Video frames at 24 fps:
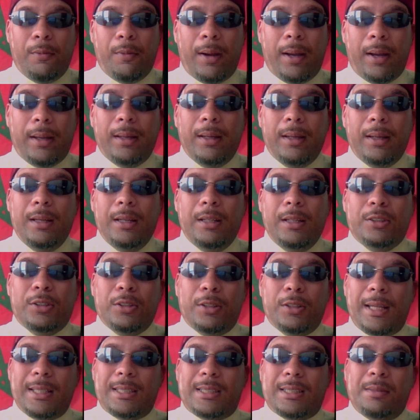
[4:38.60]
right?
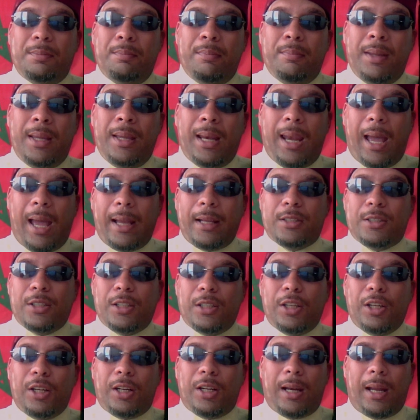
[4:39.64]
So that's to be like, to
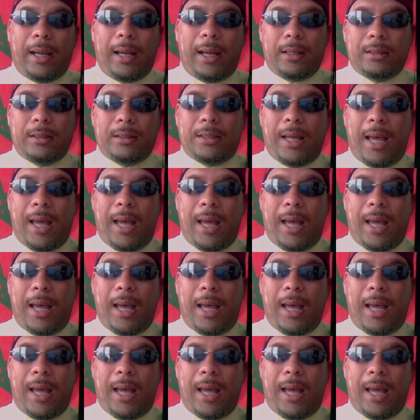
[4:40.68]
look like,